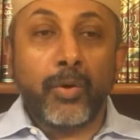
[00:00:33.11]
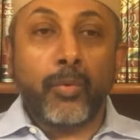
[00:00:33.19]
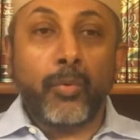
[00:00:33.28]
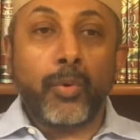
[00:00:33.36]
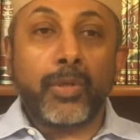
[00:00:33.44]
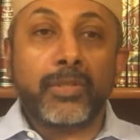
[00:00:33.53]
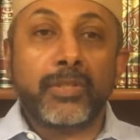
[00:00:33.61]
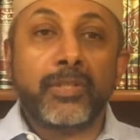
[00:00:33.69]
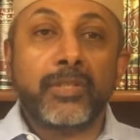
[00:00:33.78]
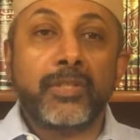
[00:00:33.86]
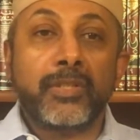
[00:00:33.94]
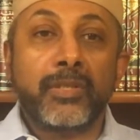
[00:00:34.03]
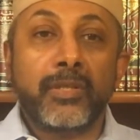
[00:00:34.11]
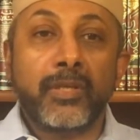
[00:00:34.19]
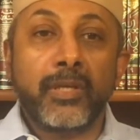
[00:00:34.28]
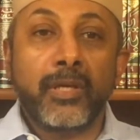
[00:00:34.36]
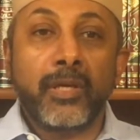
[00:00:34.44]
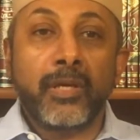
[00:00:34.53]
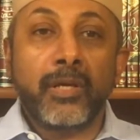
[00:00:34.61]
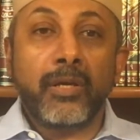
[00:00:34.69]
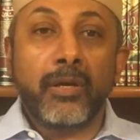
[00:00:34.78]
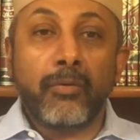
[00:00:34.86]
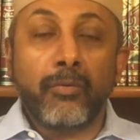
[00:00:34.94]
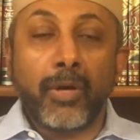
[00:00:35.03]
with
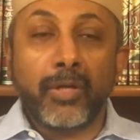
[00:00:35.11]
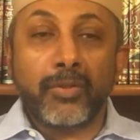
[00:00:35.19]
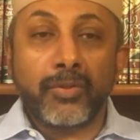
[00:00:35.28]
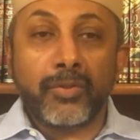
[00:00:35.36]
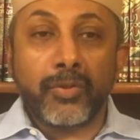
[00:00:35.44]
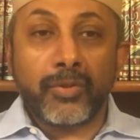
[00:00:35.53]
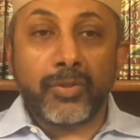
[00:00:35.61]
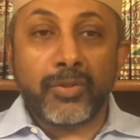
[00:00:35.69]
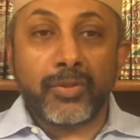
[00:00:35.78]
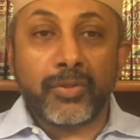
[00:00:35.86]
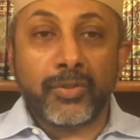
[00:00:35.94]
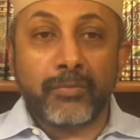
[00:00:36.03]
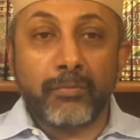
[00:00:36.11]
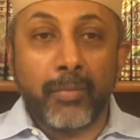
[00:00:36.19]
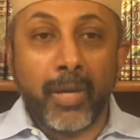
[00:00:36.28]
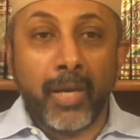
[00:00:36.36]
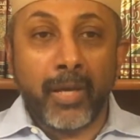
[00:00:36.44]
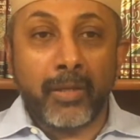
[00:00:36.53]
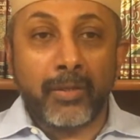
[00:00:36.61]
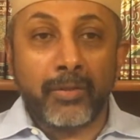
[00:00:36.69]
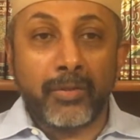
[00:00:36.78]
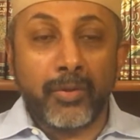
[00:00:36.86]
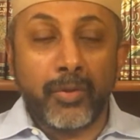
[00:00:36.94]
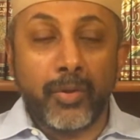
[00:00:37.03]
a righteous
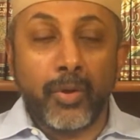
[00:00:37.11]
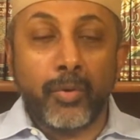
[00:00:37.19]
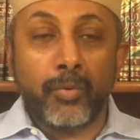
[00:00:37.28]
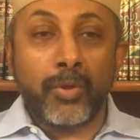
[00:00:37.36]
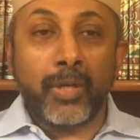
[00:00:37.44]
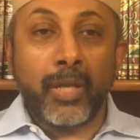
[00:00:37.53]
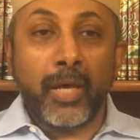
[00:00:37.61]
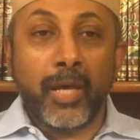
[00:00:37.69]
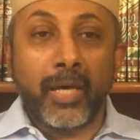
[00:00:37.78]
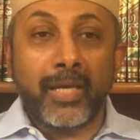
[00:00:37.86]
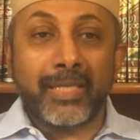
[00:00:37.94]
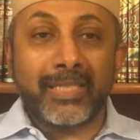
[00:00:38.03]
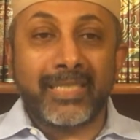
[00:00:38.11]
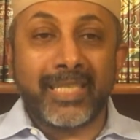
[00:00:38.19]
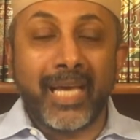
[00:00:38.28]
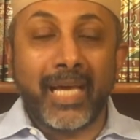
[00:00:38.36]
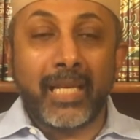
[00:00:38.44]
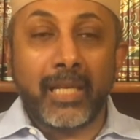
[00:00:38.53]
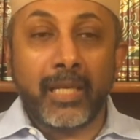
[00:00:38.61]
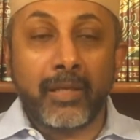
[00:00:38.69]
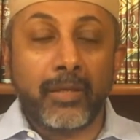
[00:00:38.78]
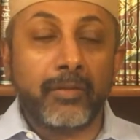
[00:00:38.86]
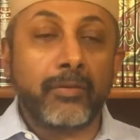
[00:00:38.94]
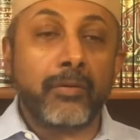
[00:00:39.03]
man known as
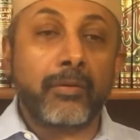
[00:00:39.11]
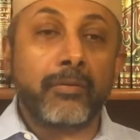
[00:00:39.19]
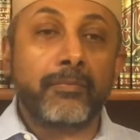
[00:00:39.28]
Al-Khidr.